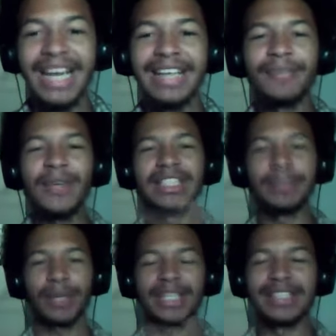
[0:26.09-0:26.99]
Yay,
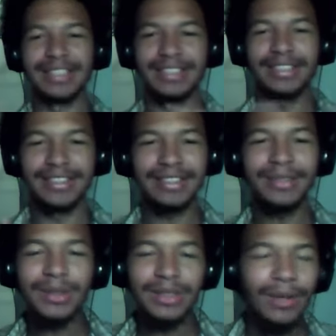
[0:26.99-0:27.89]
friendship bracelets, because
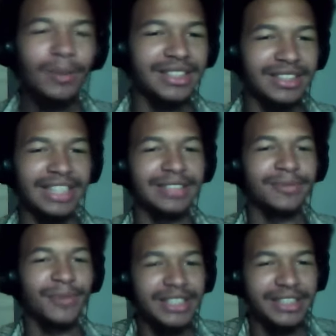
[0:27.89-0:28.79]
those are always the signs
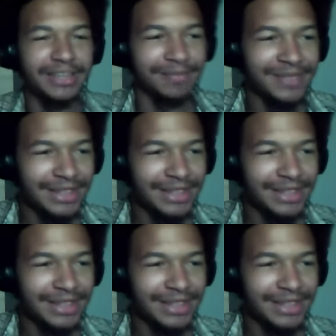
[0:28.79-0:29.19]
of friendship.